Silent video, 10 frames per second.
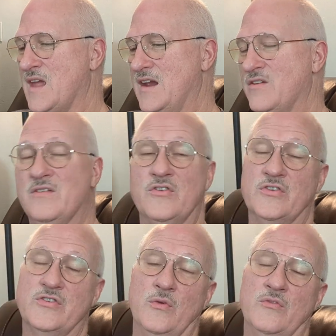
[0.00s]
Hear the
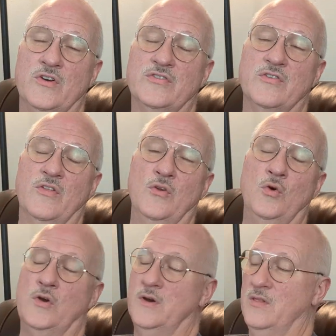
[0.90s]
verse of the
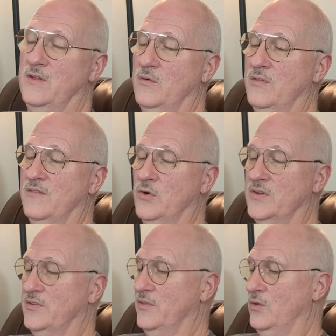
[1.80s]
Lord, the
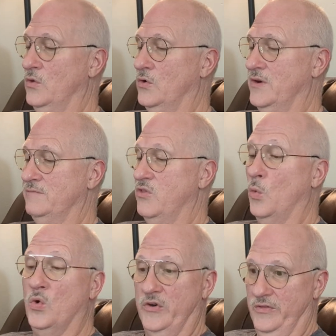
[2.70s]
voice of the Lord, the
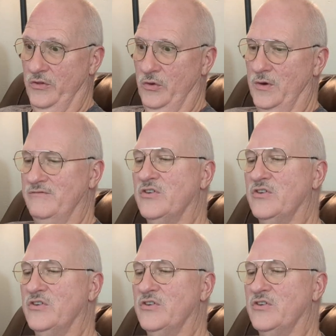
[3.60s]
word of the Lord.